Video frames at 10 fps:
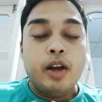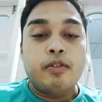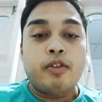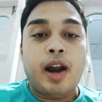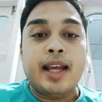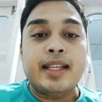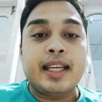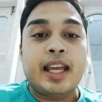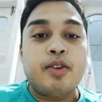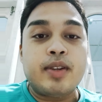for high
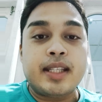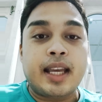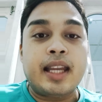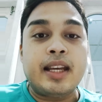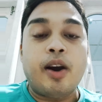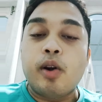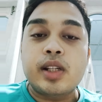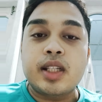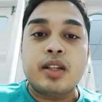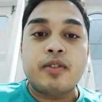secondary, second year
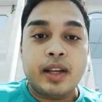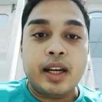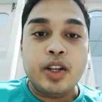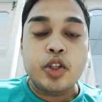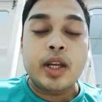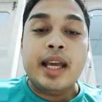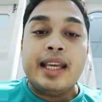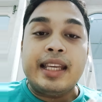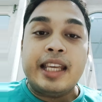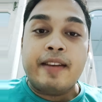alternative English,
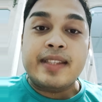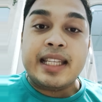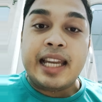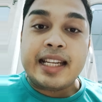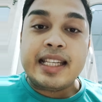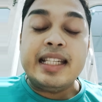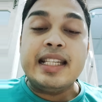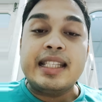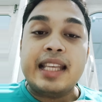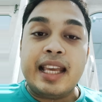he have selected
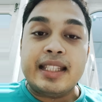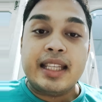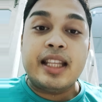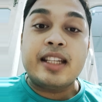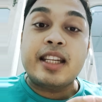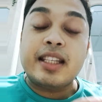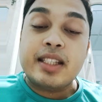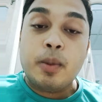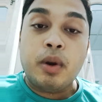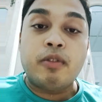this essay, The
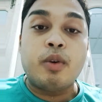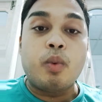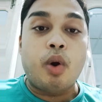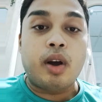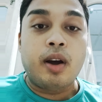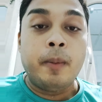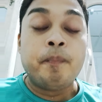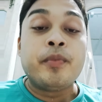Testament of a Walker,